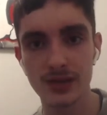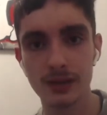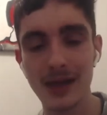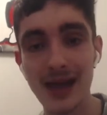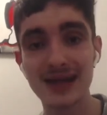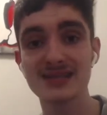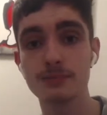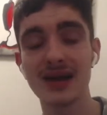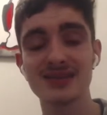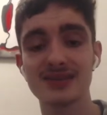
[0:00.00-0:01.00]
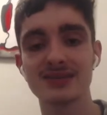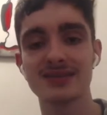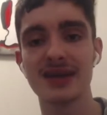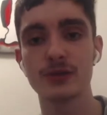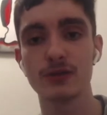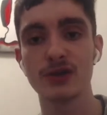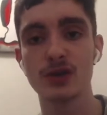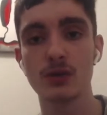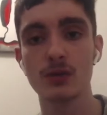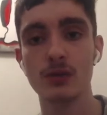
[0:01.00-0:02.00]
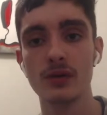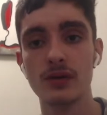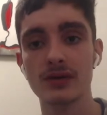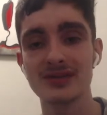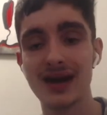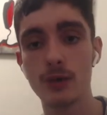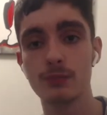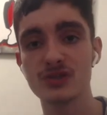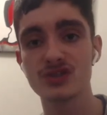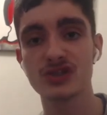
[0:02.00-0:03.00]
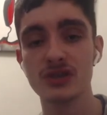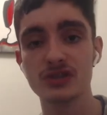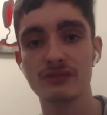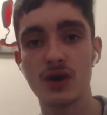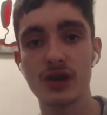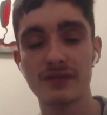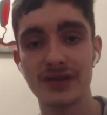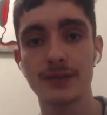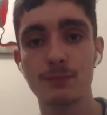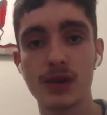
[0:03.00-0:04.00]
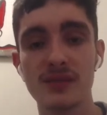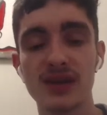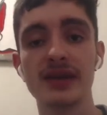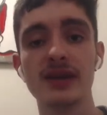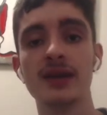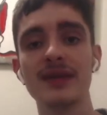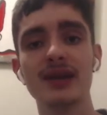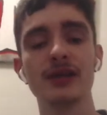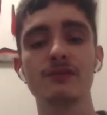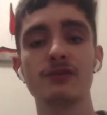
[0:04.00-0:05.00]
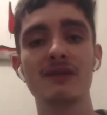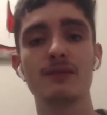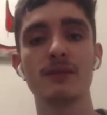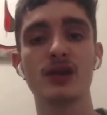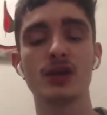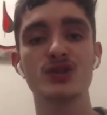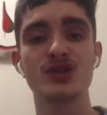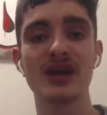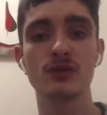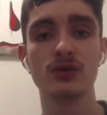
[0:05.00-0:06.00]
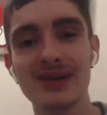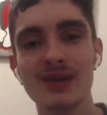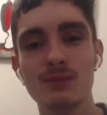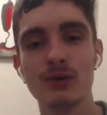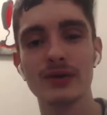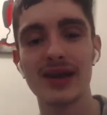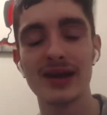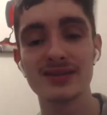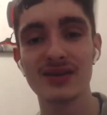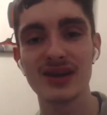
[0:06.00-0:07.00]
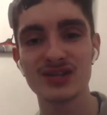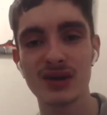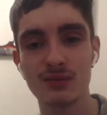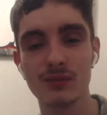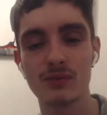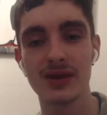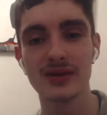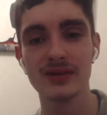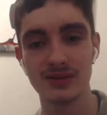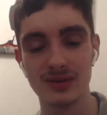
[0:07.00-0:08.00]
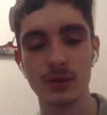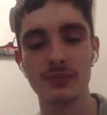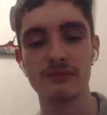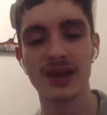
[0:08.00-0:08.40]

Ali Samata to get another goal to help us survive in the Premier League. Thank you for having me on the channel. But yeah, until next time, goodbye. Up the Villa.